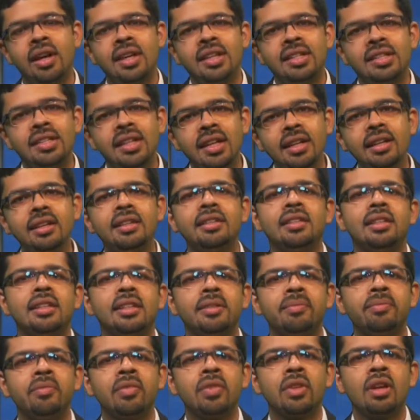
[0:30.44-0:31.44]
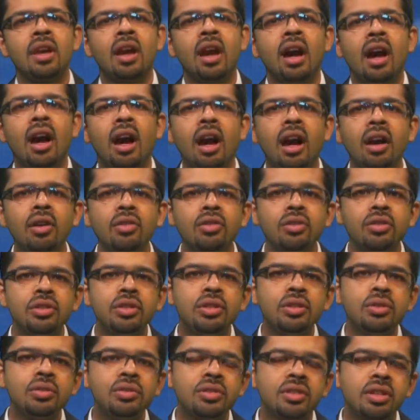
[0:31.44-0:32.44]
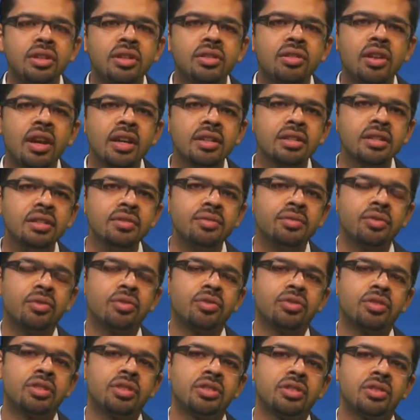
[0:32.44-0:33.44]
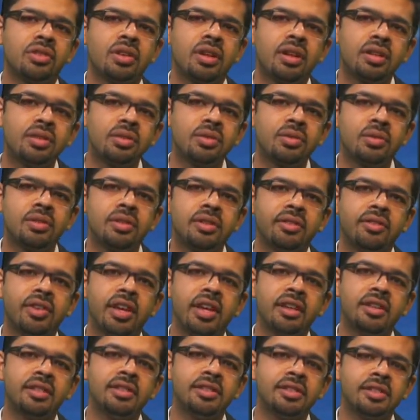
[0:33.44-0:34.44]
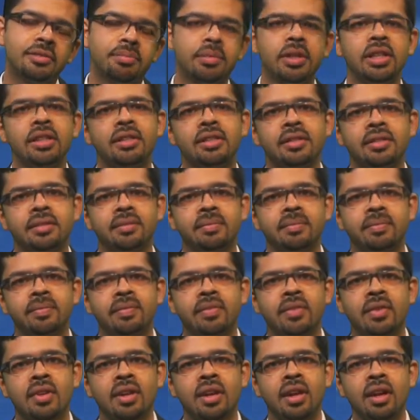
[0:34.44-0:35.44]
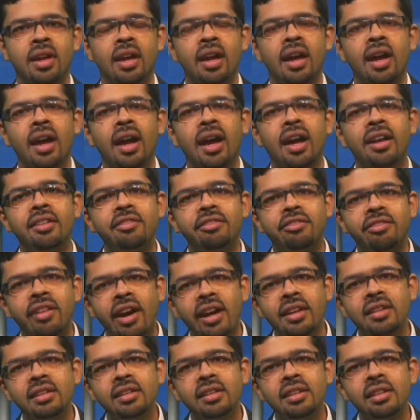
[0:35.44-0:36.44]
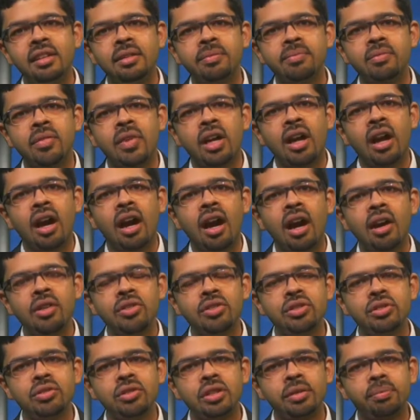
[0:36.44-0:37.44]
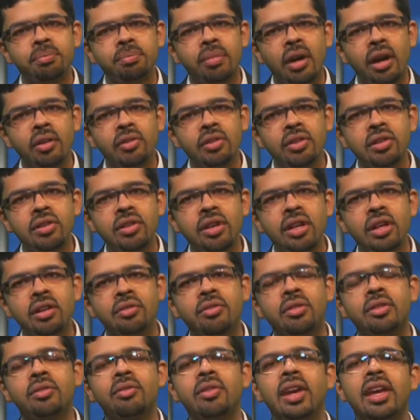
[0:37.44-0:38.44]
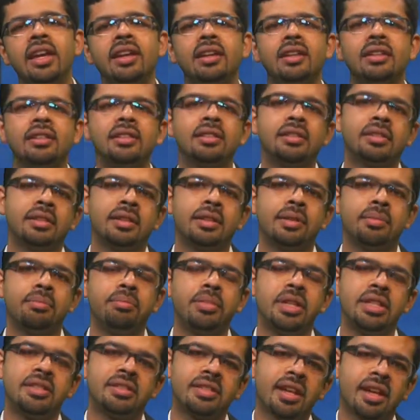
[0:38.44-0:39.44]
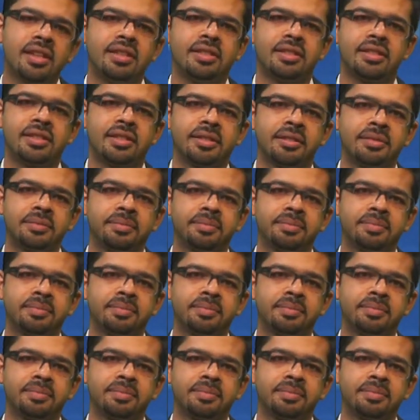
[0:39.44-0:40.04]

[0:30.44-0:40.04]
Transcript: Secondly, how to use the traction forces to control the vehicle speed. And finally, how should the powertrain of the vehicle be sized?